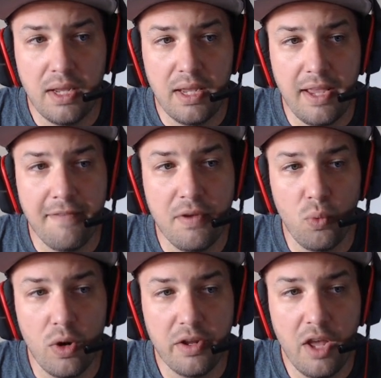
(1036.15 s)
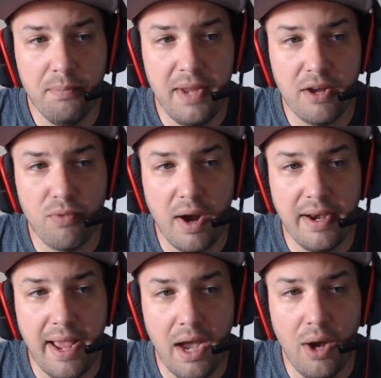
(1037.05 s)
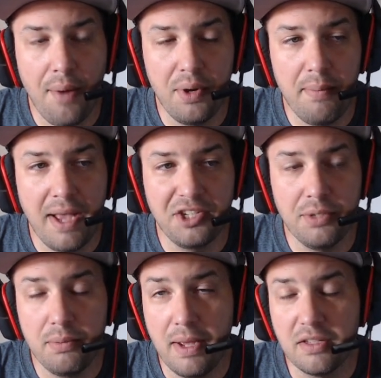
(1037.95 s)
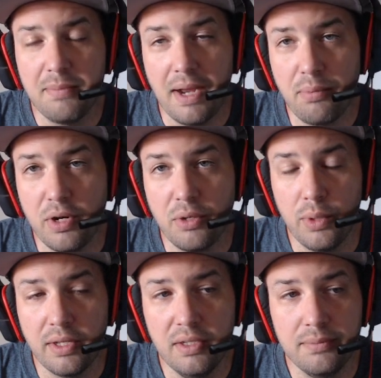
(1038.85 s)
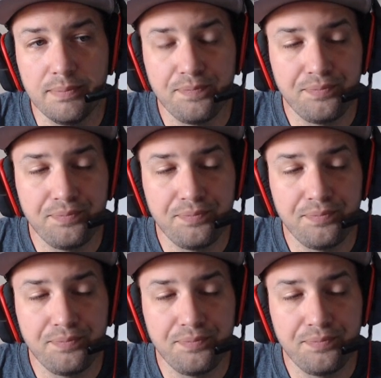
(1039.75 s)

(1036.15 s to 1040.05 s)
If it were to come down right now, I would imagine it would bounce back pretty quickly.